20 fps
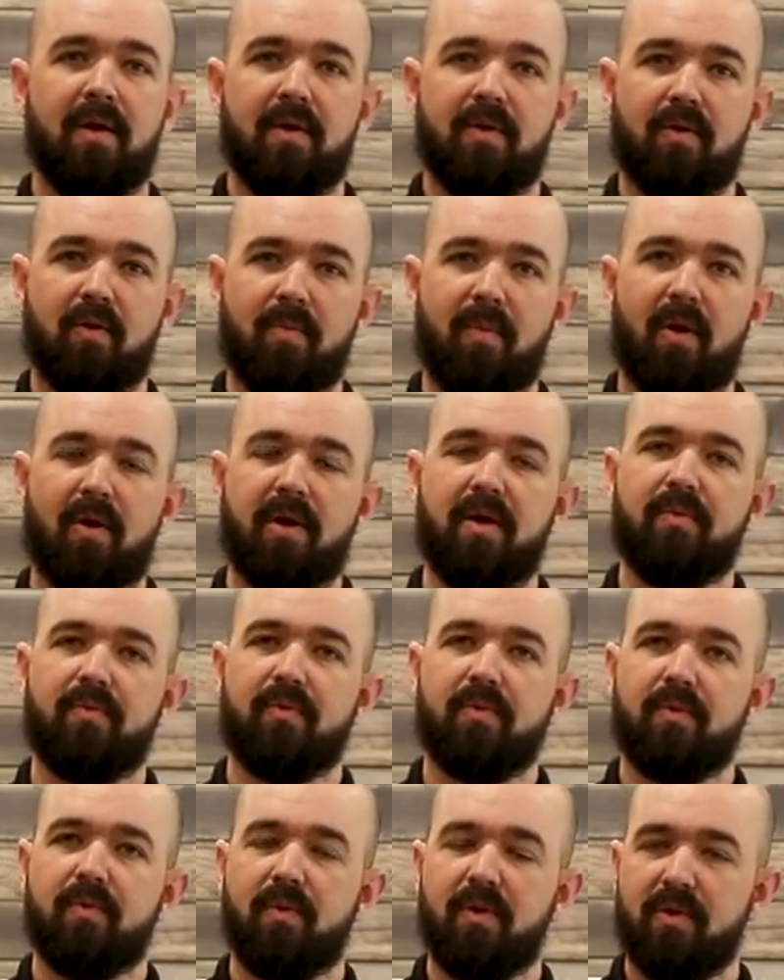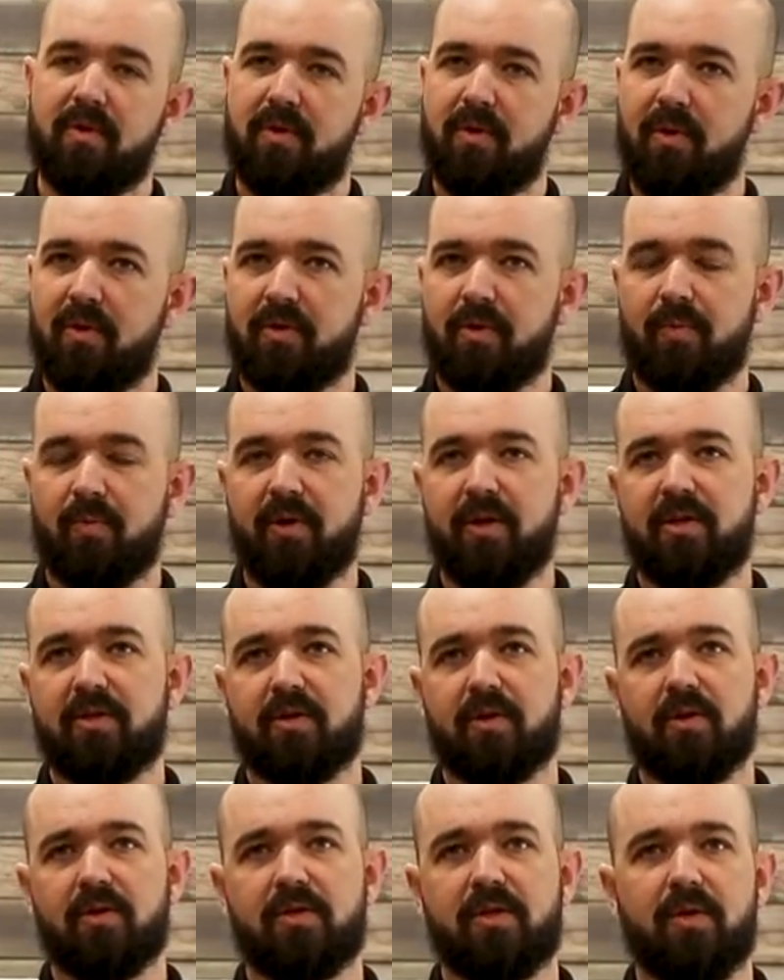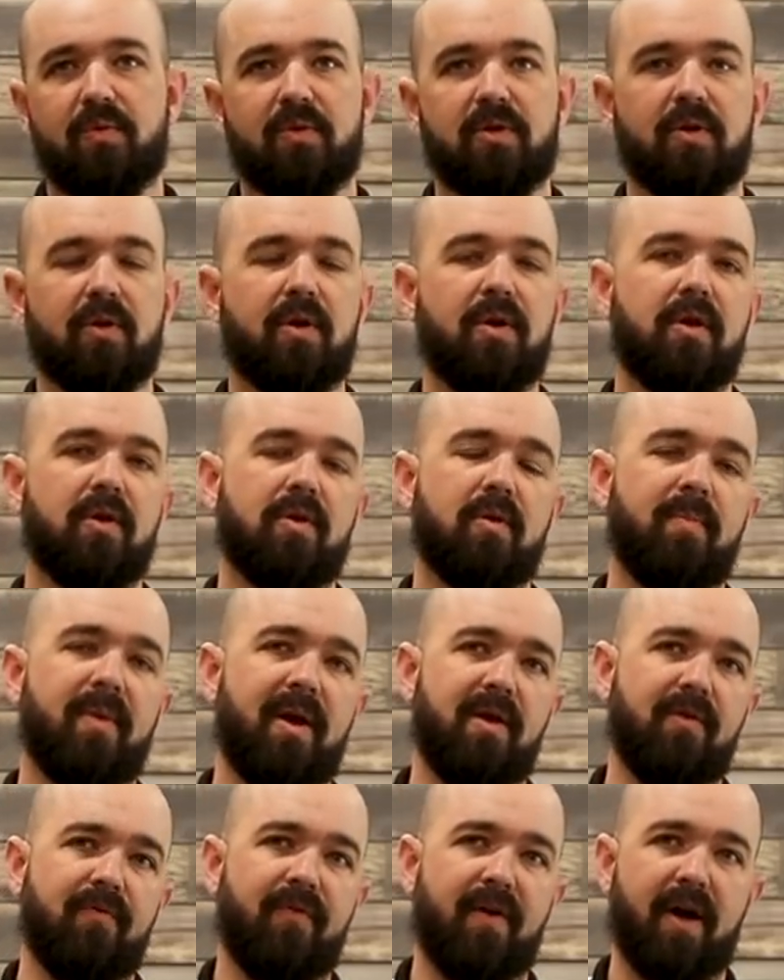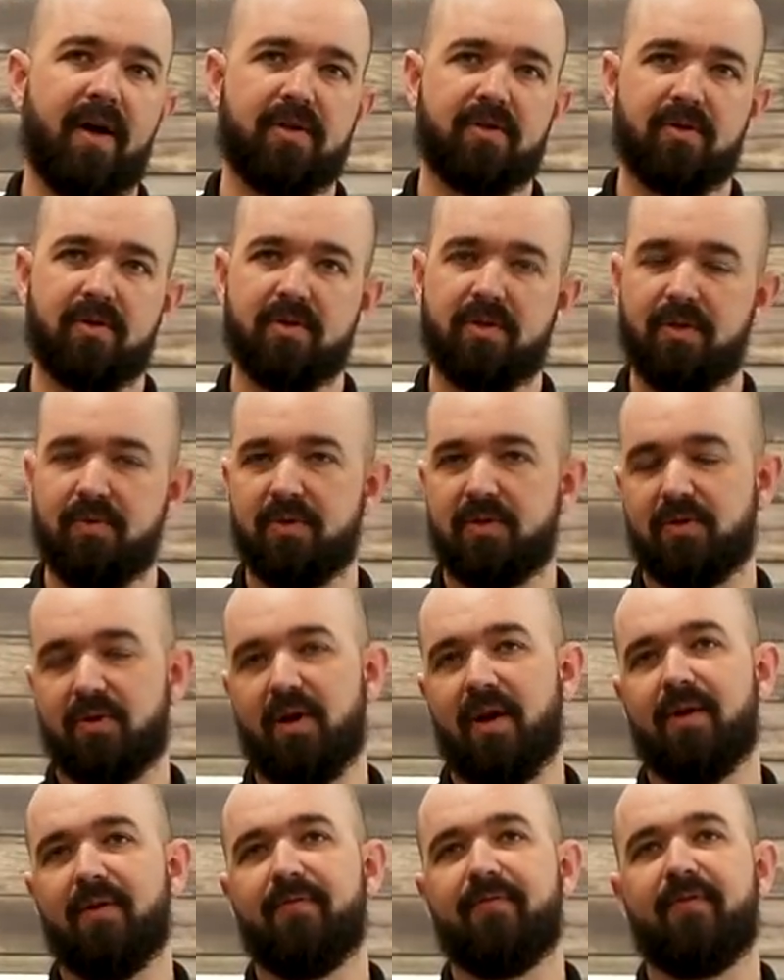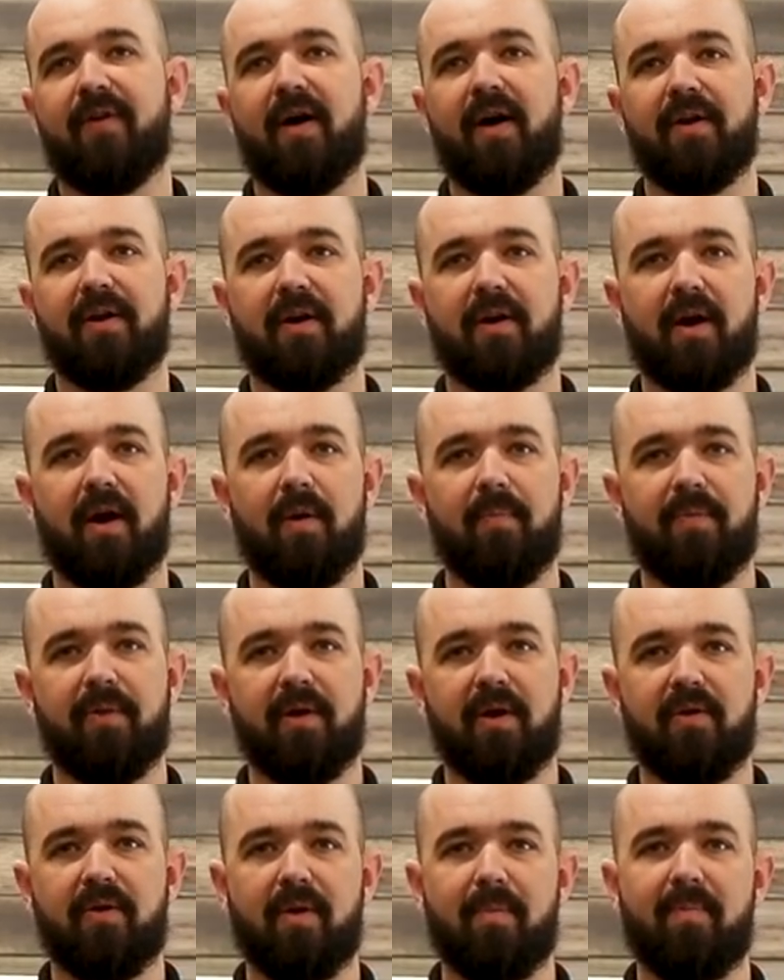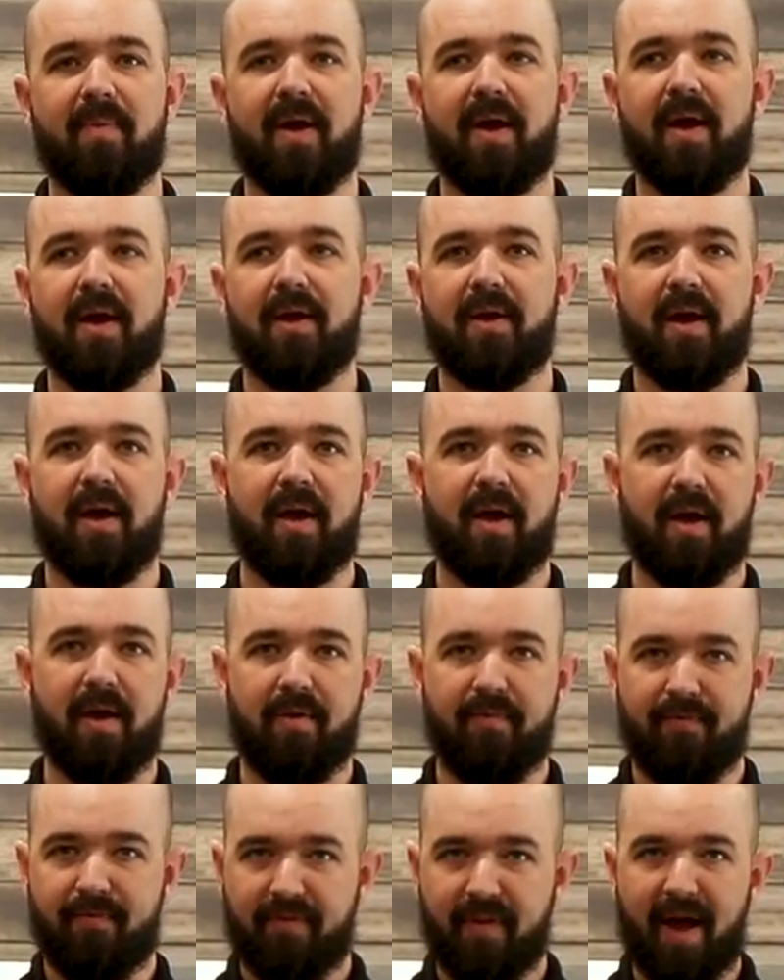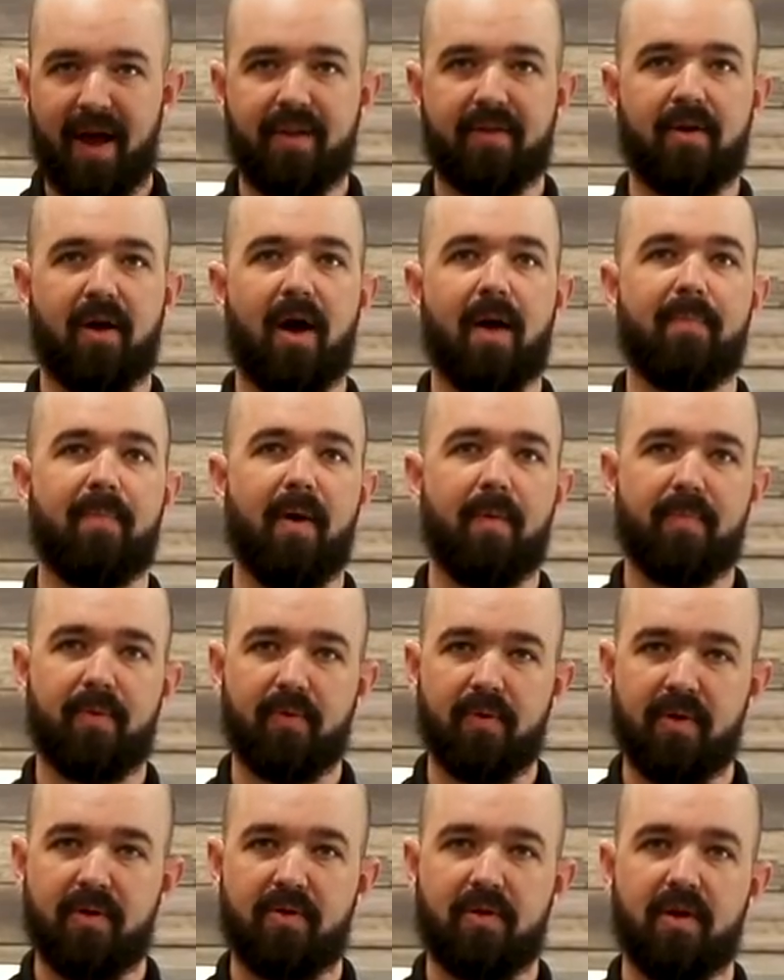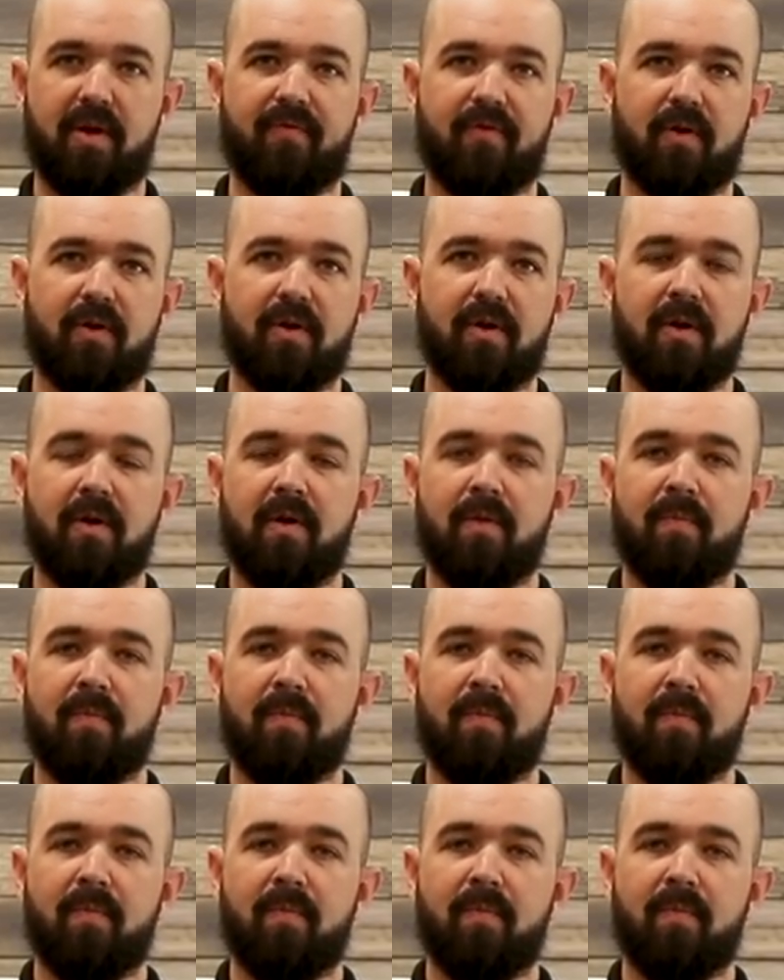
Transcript: So Marty was doing some research, he was looking at some manufacturers, he was trying to find a company that made a flat top upper receiver